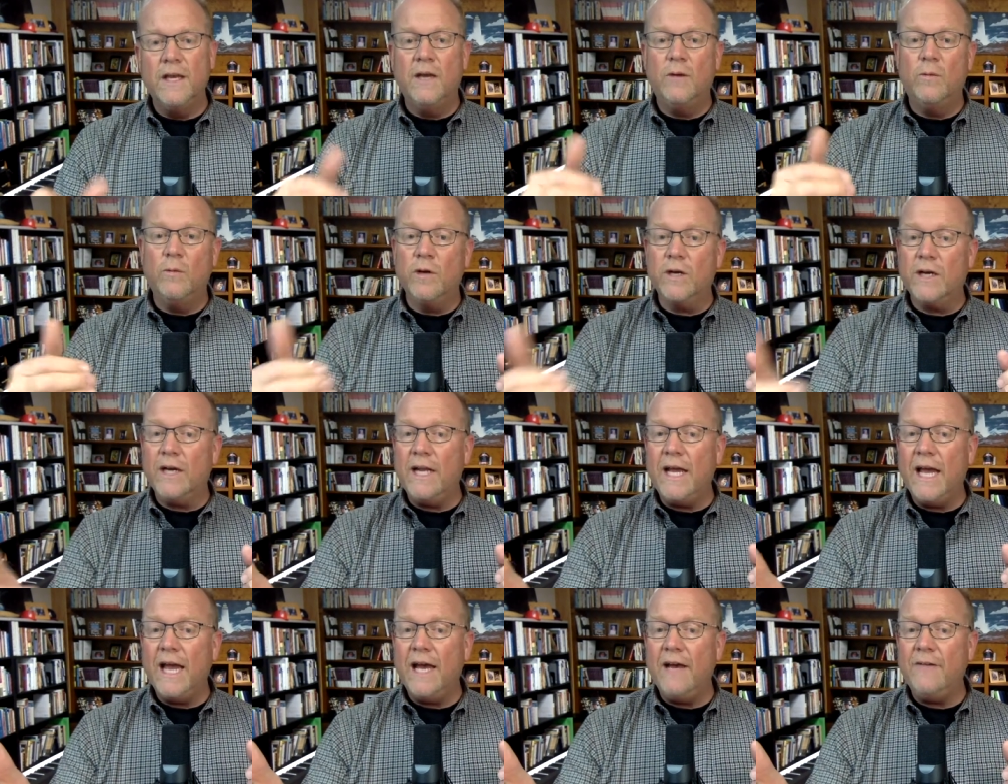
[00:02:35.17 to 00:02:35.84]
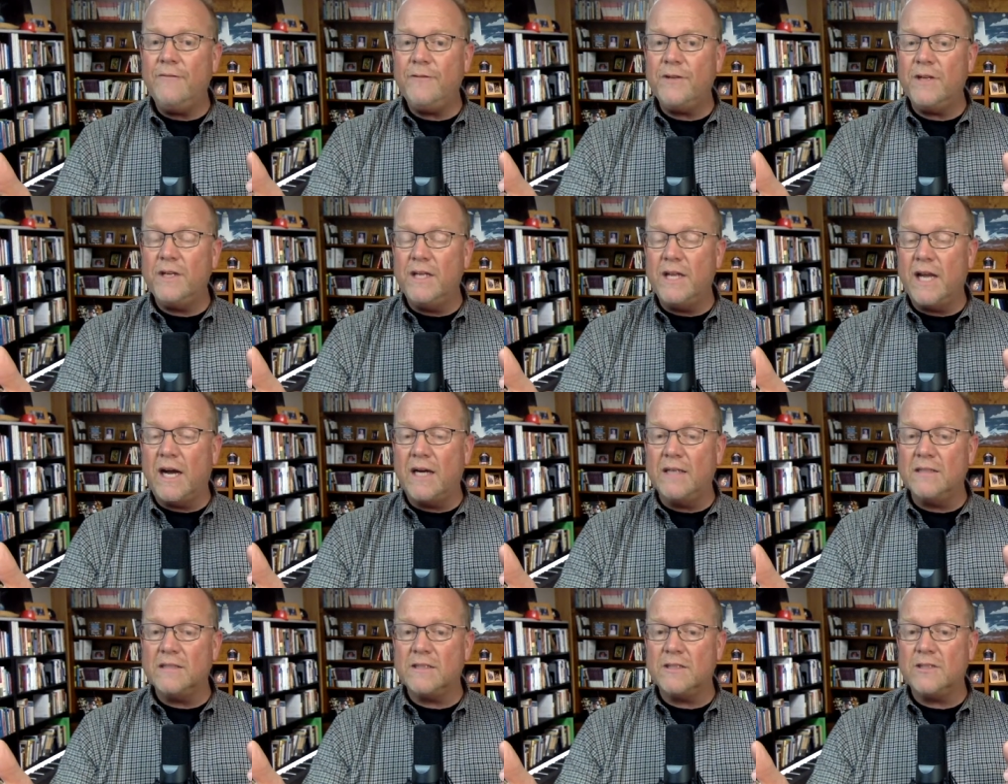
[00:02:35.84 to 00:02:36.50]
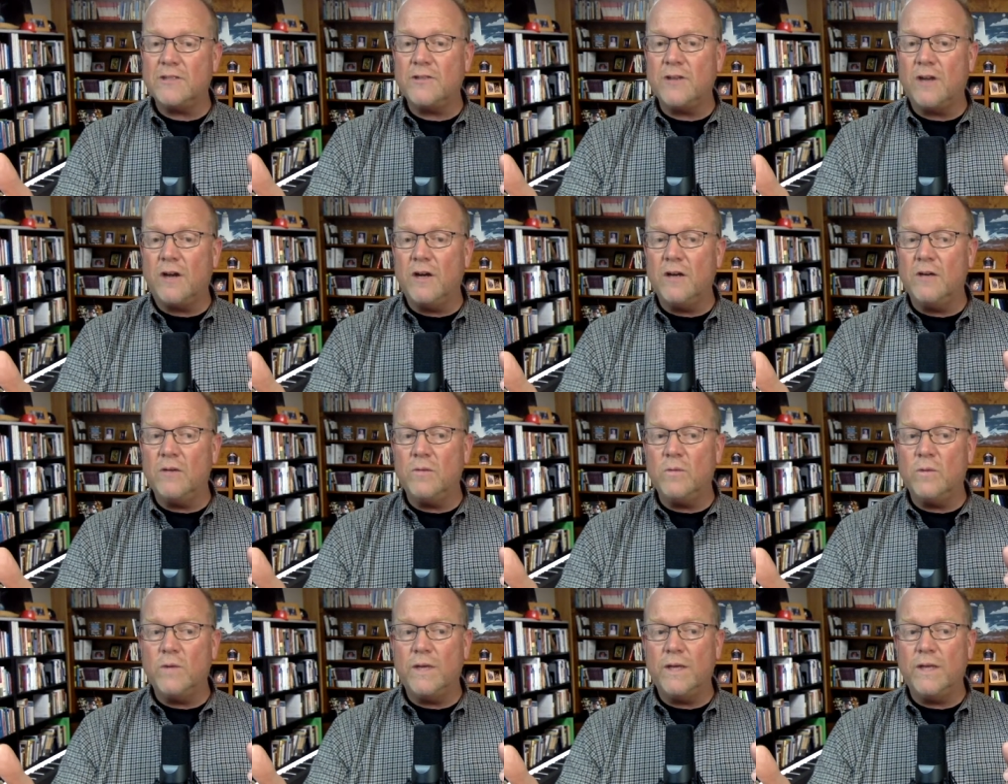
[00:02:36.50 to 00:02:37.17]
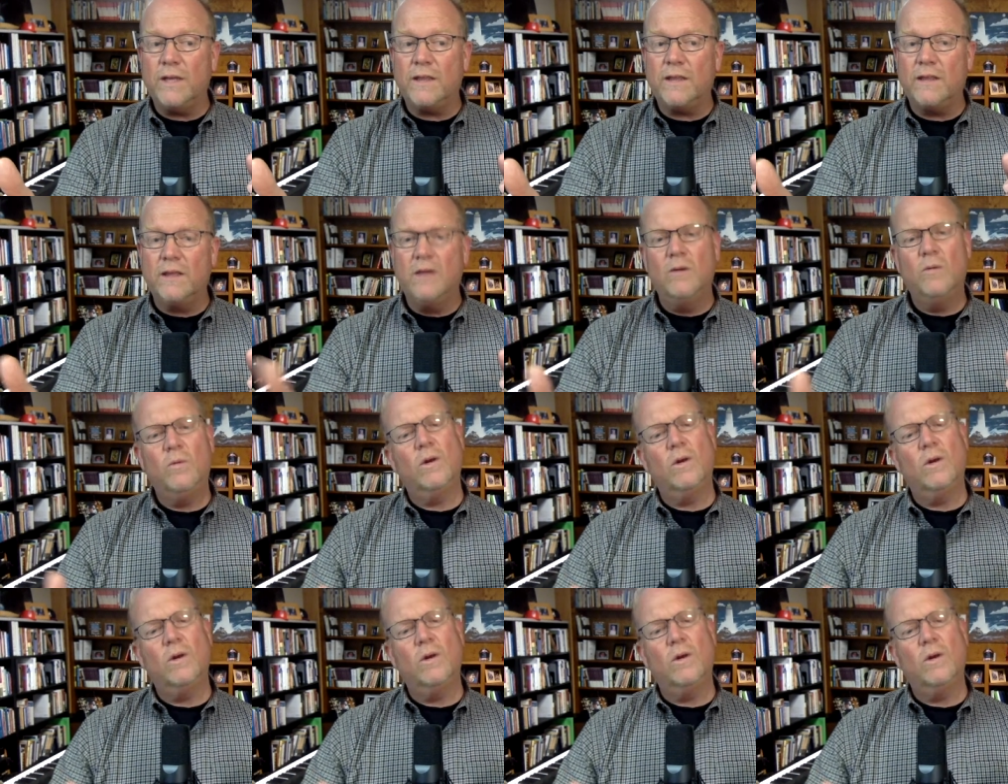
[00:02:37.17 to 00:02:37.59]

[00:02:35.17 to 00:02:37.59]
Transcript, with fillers: We're going to have to not start with,